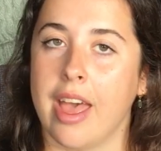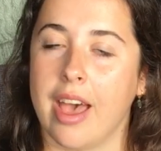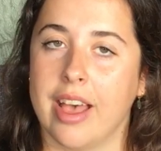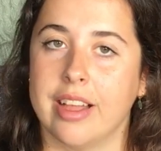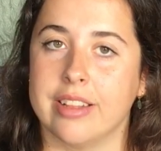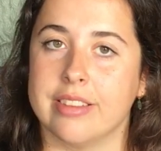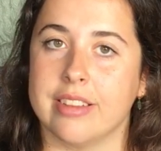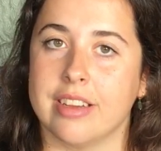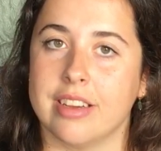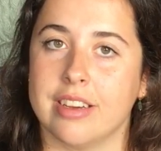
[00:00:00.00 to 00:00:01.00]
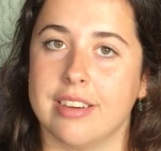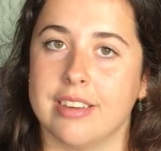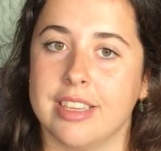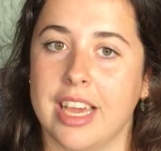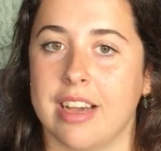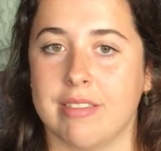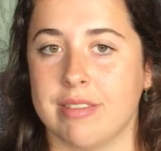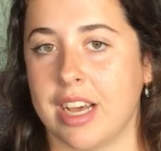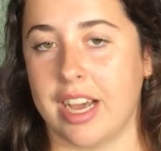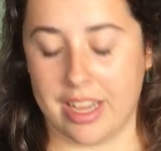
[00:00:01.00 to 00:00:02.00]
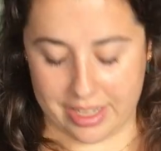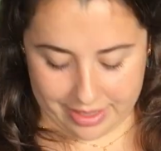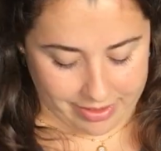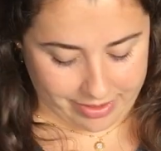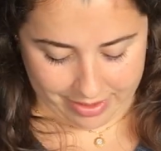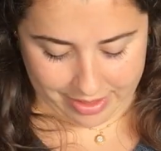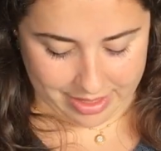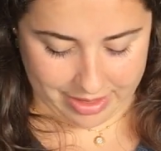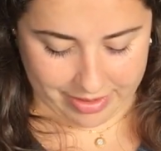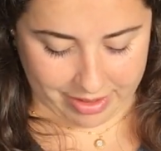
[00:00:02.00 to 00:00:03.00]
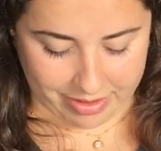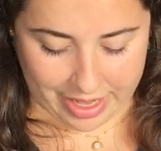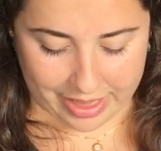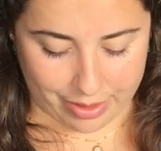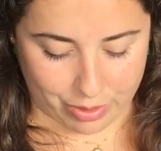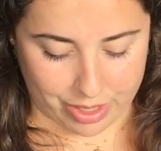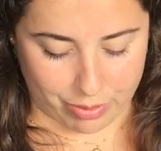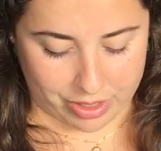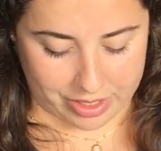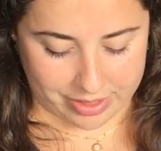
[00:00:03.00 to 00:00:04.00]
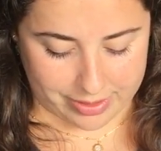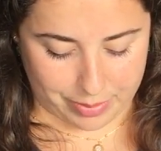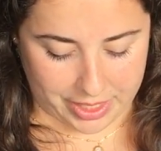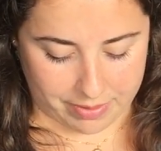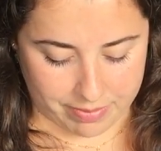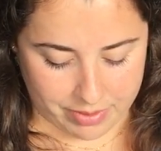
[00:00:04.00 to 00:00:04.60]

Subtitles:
And yeah, it is exactly what I wanted it to be.